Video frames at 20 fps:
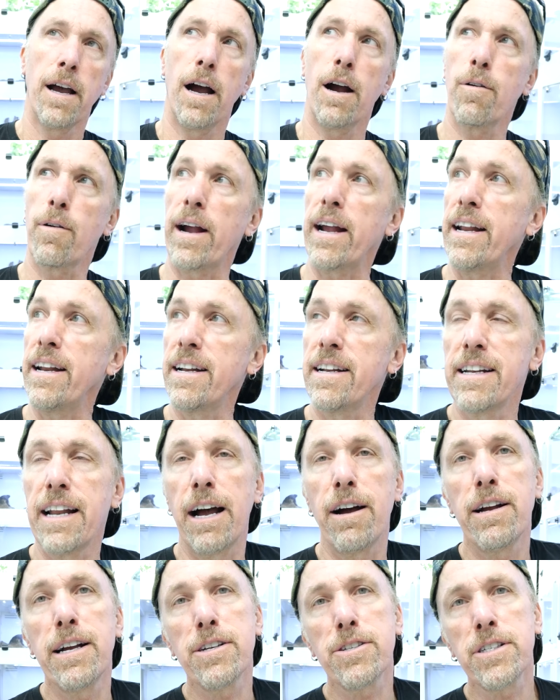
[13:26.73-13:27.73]
All right,
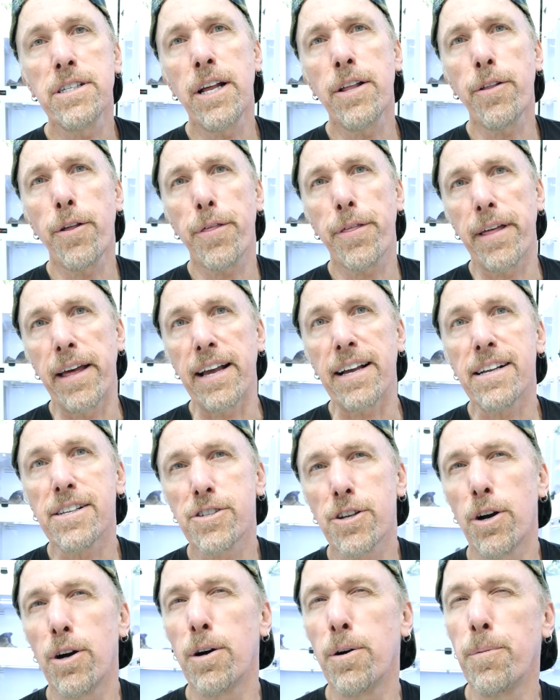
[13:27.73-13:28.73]
now here's another thing.
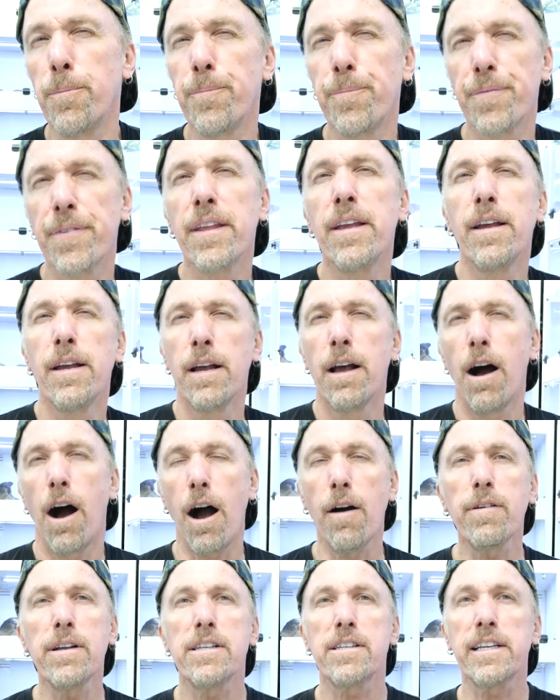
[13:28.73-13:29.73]
So
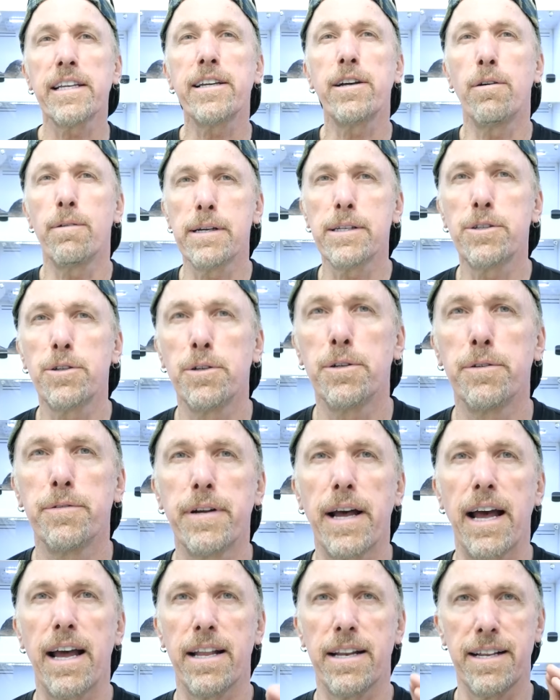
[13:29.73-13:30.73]
obviously going to a
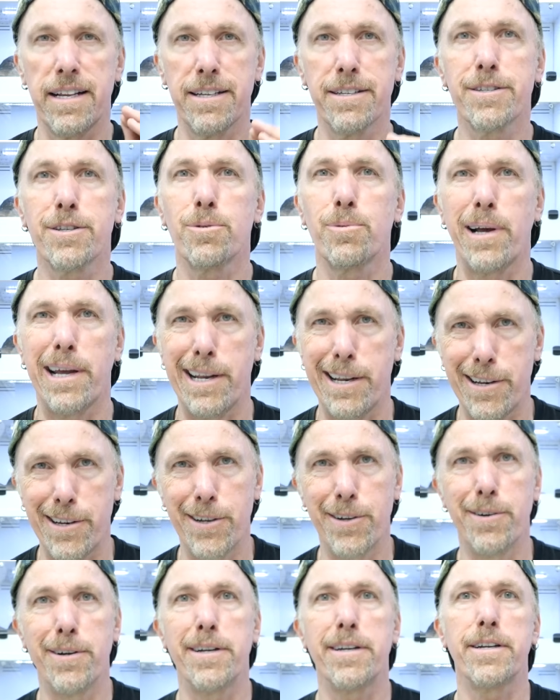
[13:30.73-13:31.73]
vet is the way to
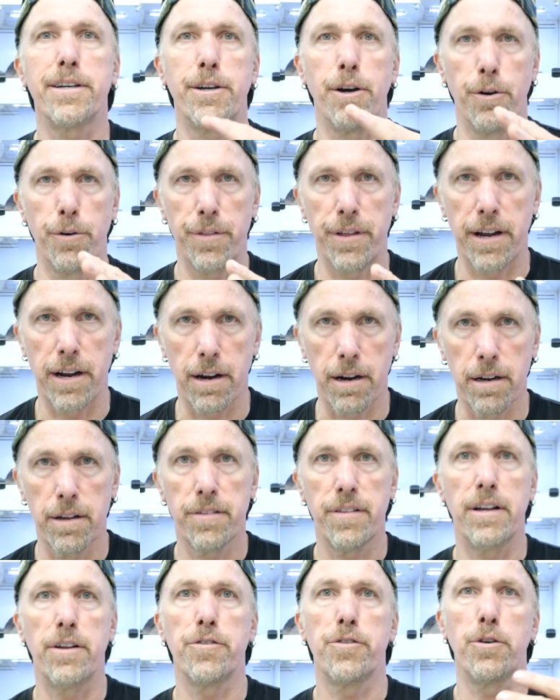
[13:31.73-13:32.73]
do it. Go there,
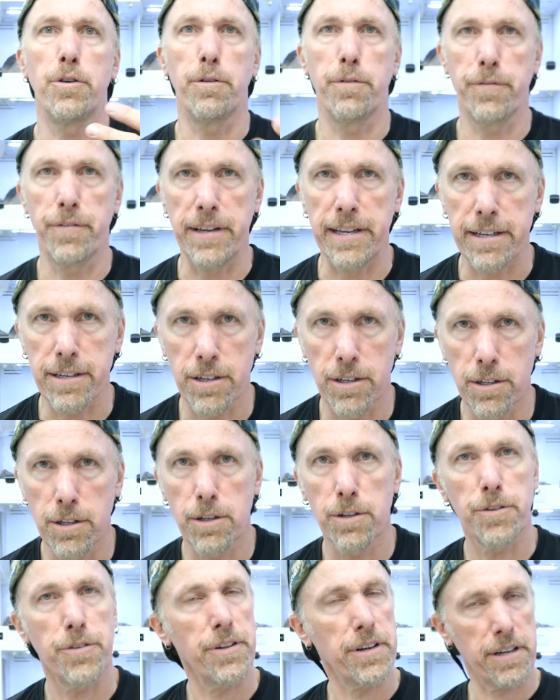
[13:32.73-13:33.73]
they'll do a
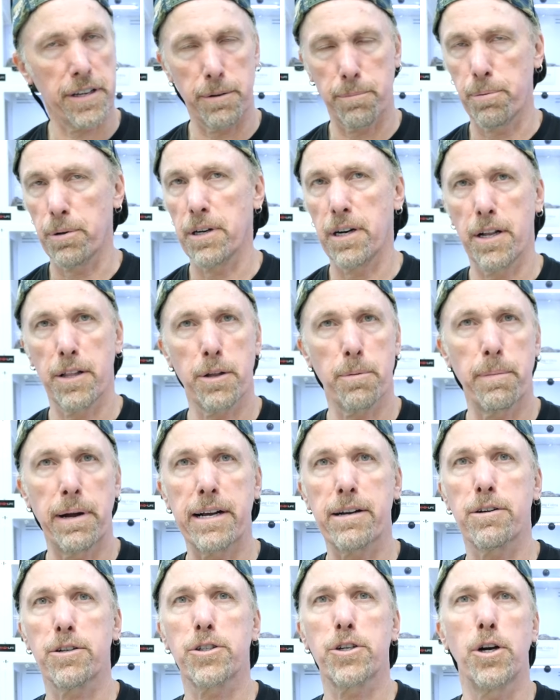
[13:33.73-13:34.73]
fecal, they're going to put it under a
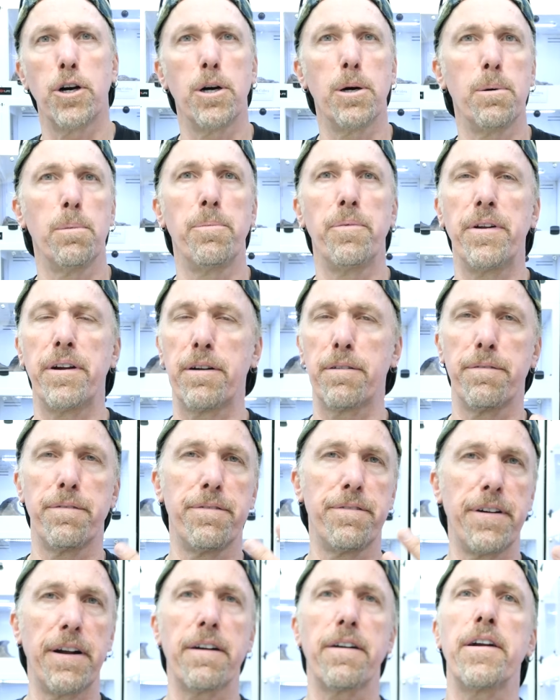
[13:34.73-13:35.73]
microscope. They're
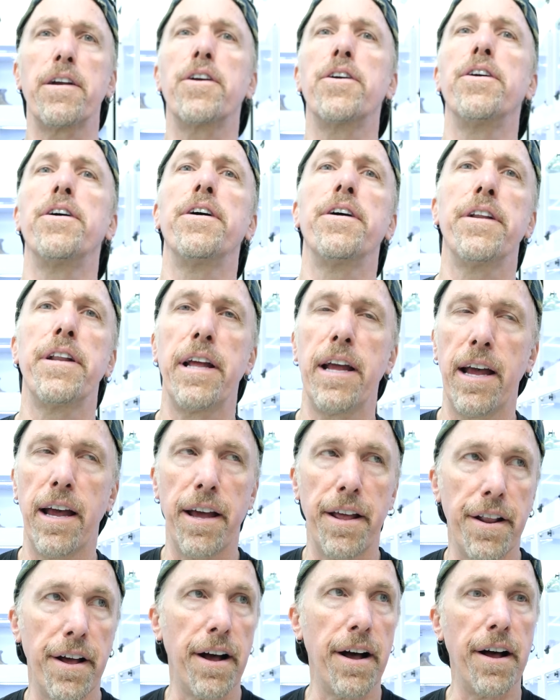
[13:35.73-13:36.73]
very good
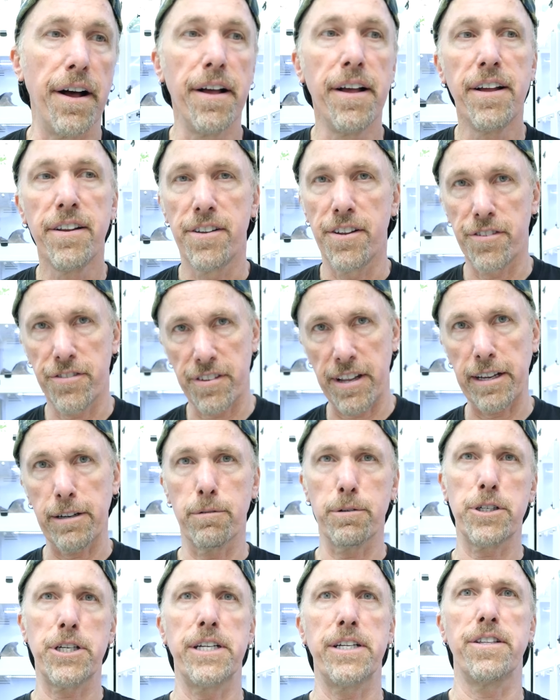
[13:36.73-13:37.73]
at
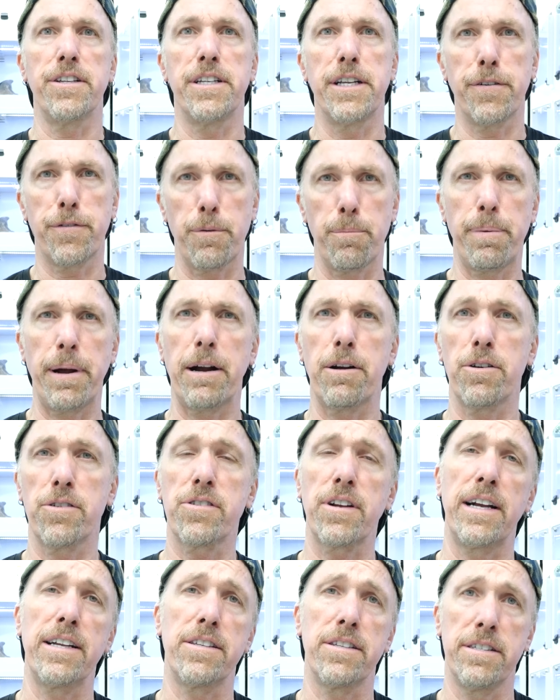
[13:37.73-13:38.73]
distinguishing the different
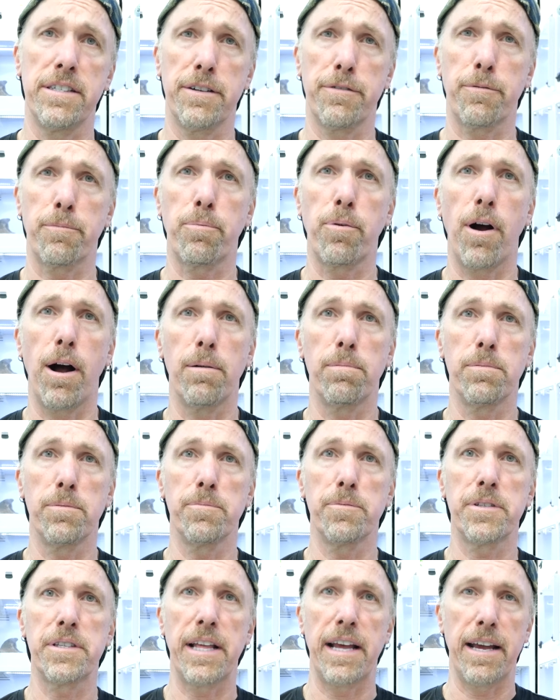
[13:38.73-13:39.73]
parasites and the different
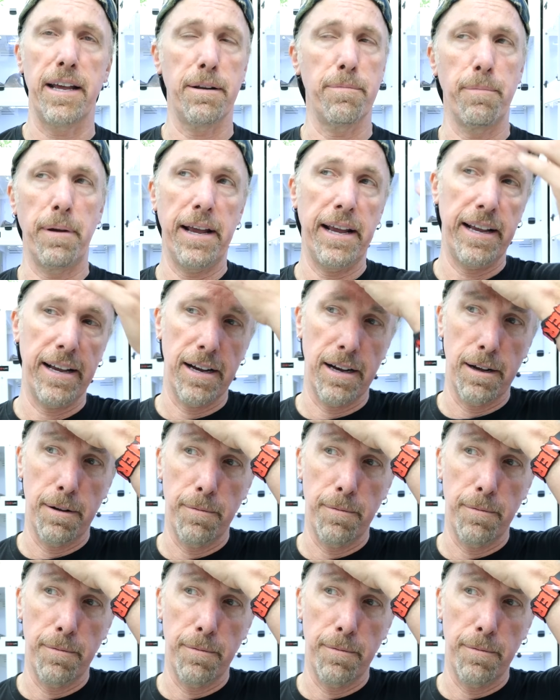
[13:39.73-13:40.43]
problems that may